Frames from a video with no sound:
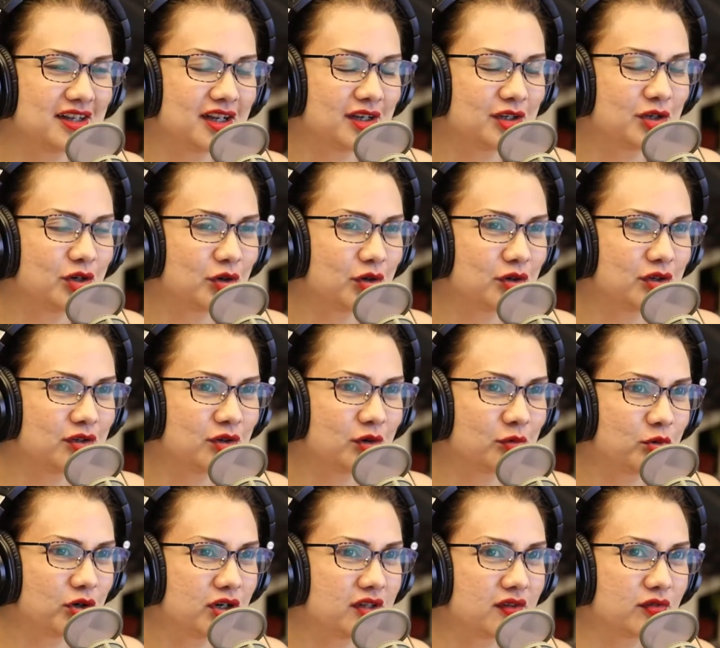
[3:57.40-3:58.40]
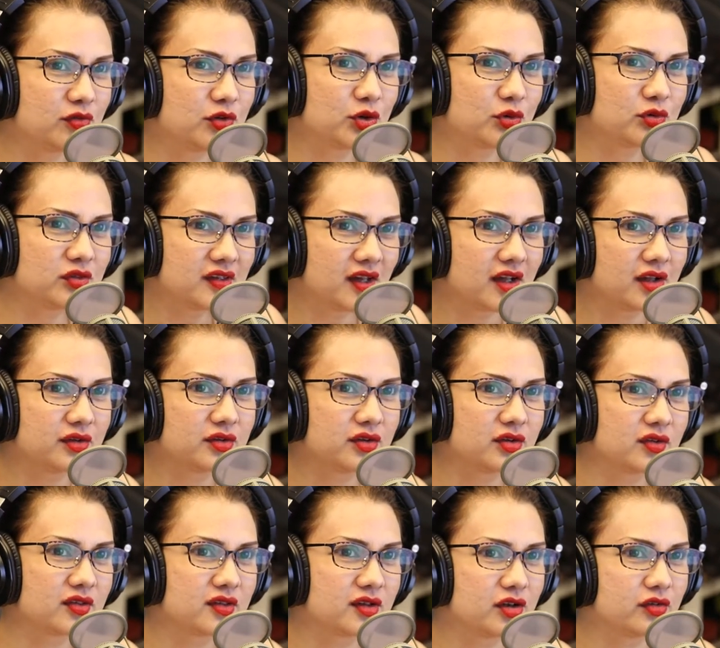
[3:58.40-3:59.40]
In, in, your in your brains if you don't tell
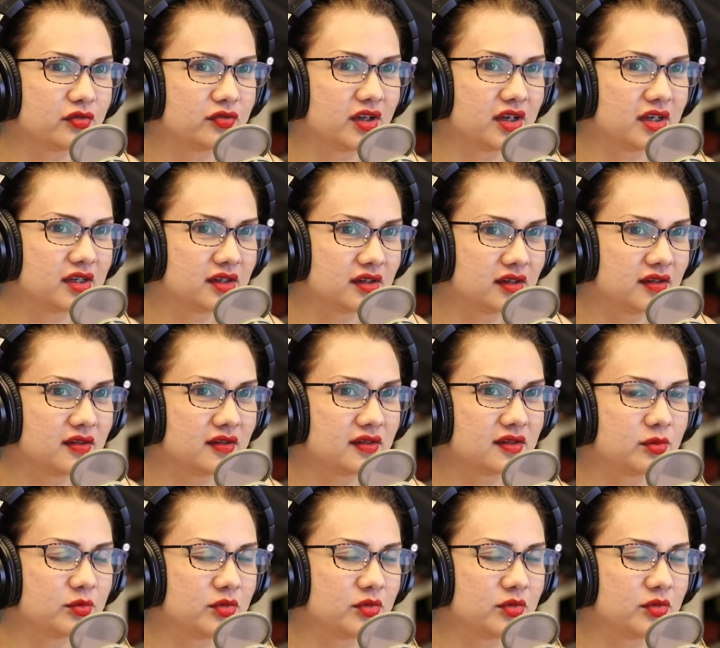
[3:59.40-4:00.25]
yourself that this is